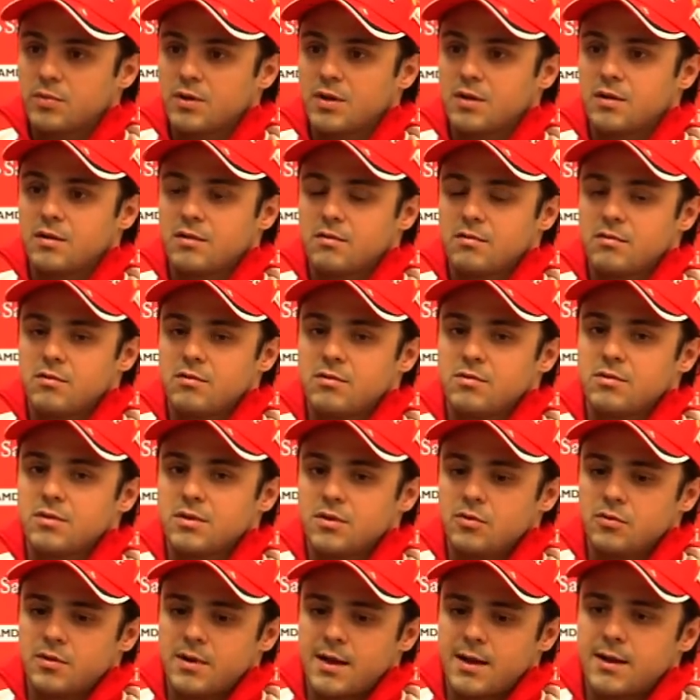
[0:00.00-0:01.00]
because
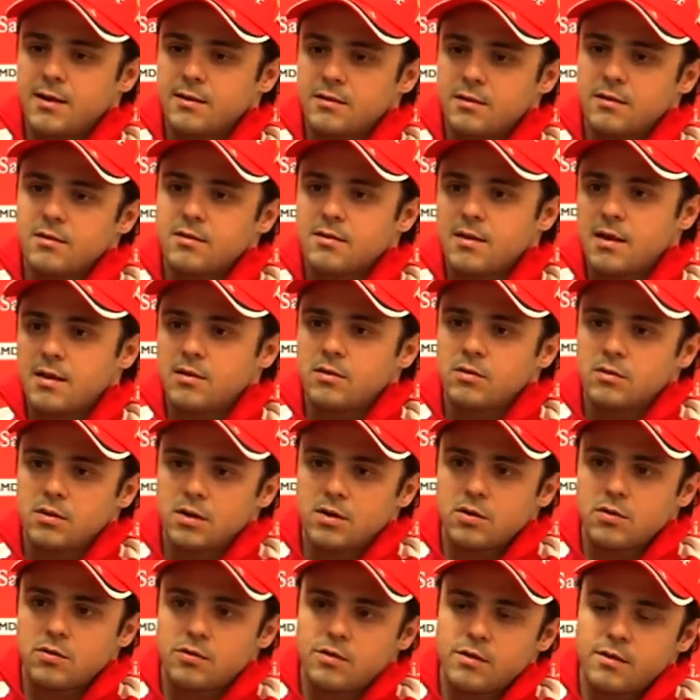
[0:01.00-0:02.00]
you can understand on the
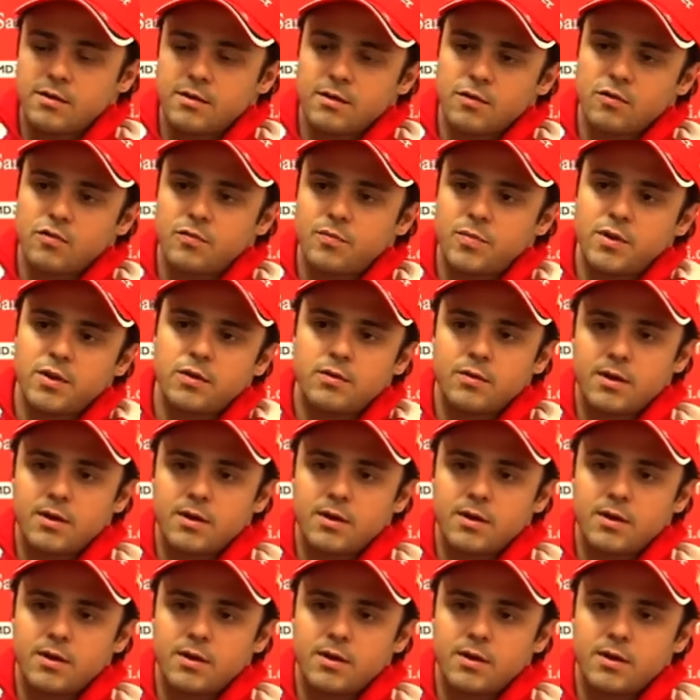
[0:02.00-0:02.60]
consistent speed,